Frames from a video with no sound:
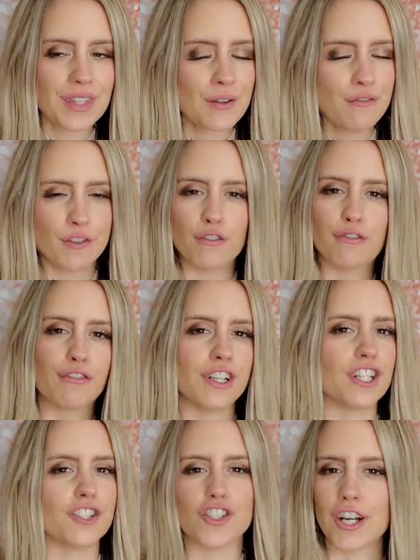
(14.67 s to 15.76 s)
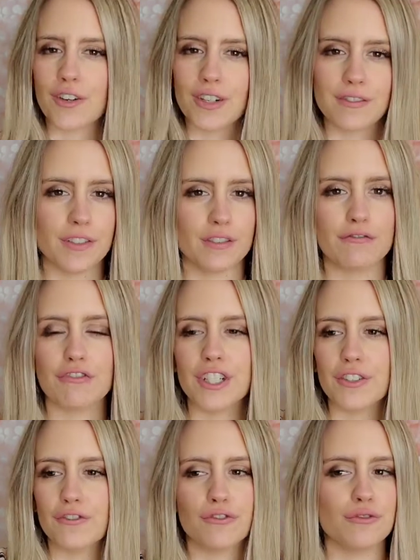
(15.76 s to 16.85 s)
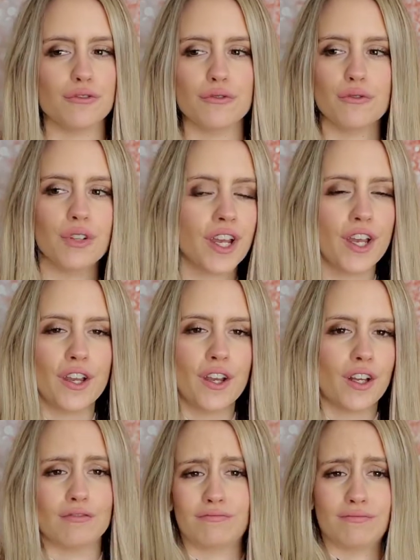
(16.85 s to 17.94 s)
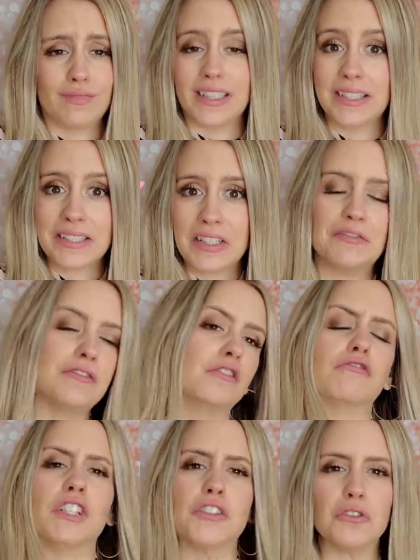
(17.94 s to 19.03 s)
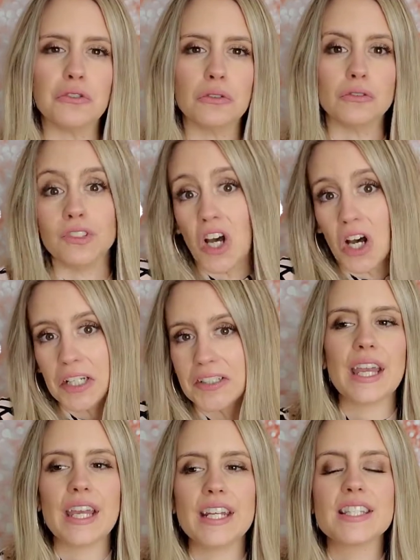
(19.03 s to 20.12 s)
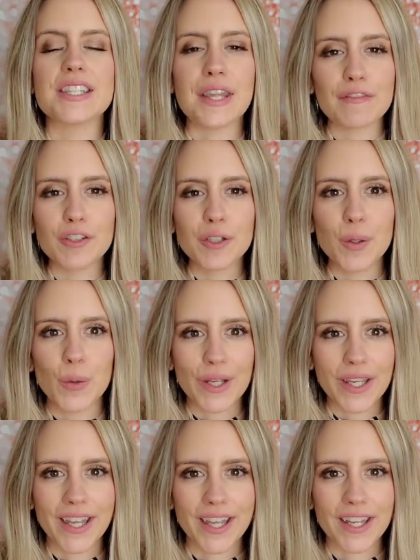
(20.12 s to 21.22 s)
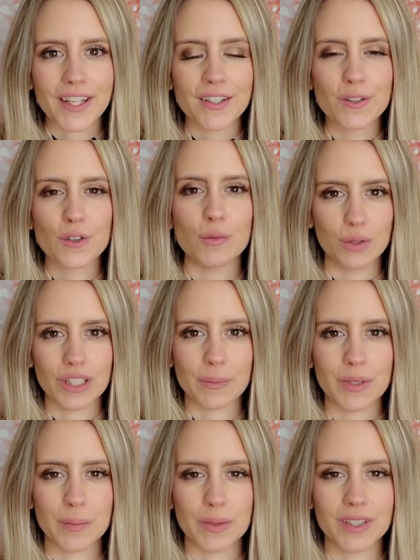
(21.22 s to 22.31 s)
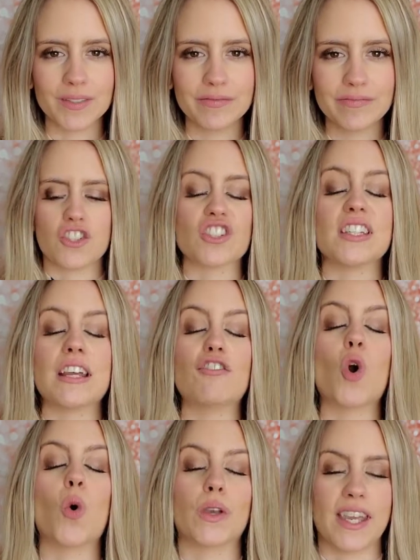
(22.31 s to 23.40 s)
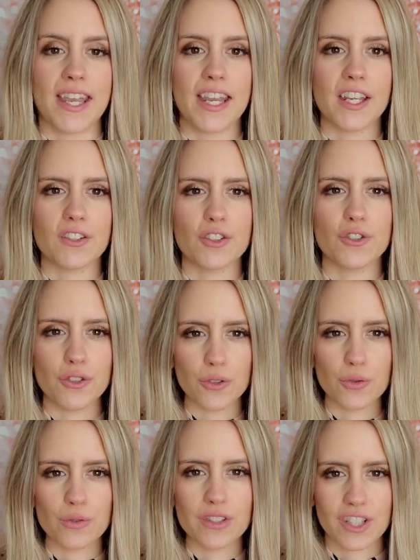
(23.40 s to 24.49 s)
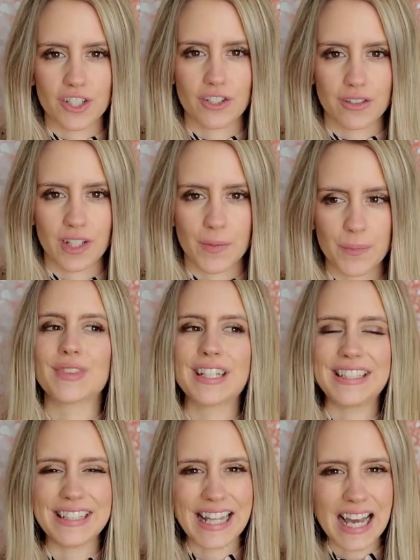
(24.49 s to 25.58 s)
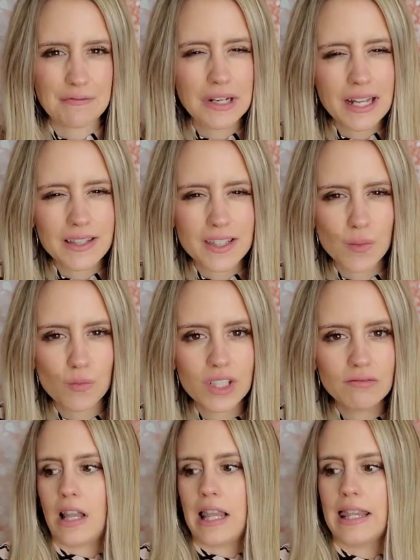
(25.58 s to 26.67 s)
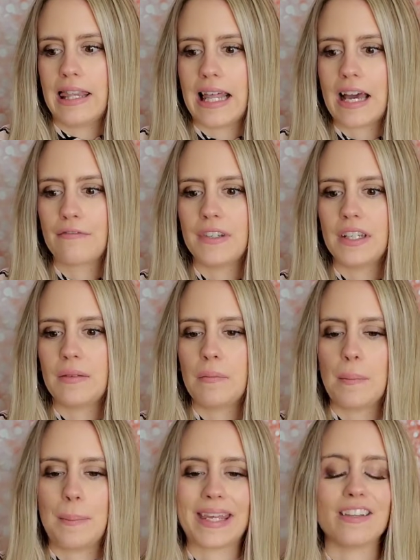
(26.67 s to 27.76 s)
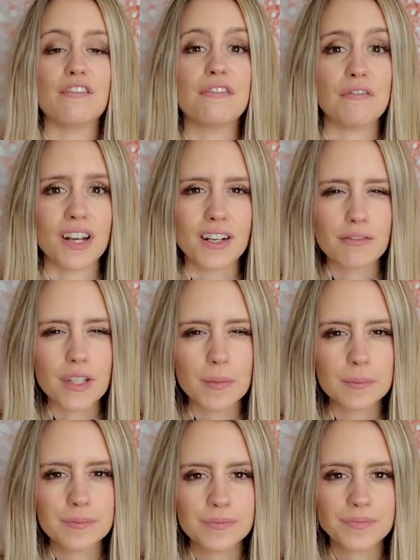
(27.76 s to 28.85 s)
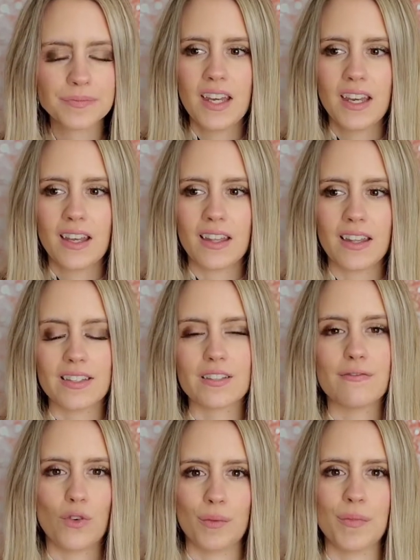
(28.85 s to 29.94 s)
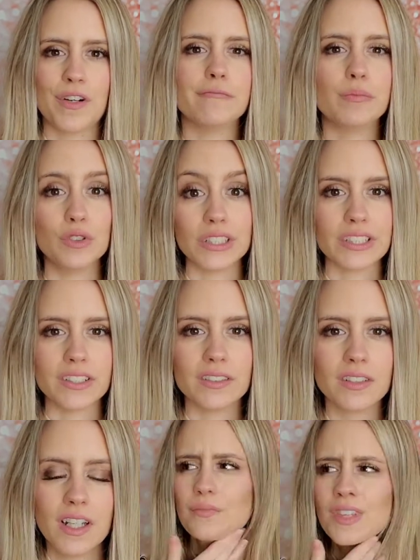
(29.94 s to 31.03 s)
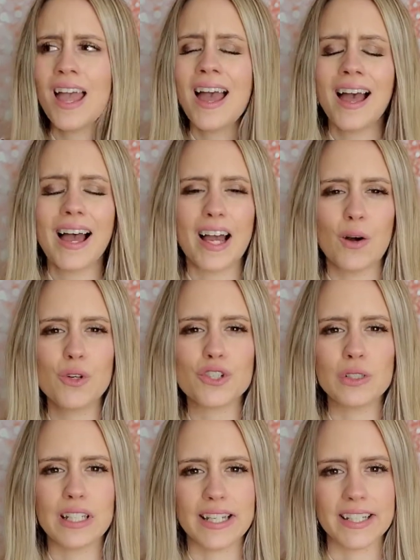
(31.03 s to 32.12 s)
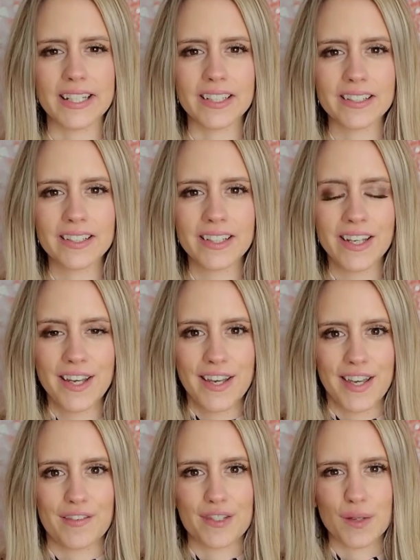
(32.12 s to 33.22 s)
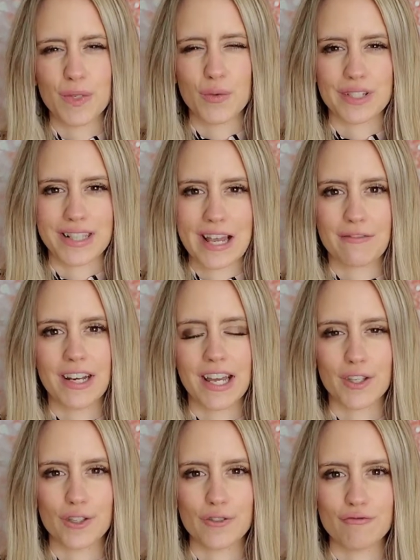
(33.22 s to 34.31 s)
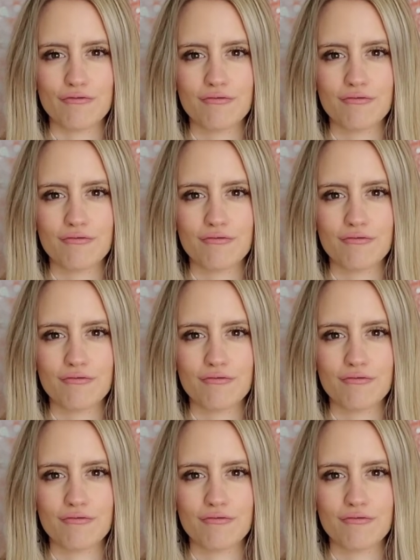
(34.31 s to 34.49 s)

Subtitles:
Feel free to share it, feel free to listen, feel free to not. It is never okay to bully people. It's just never okay to do such a thing. Laughing at someone, laughing, making fun of them, is a form of bullying. How would you like it if somebody was laughing at you?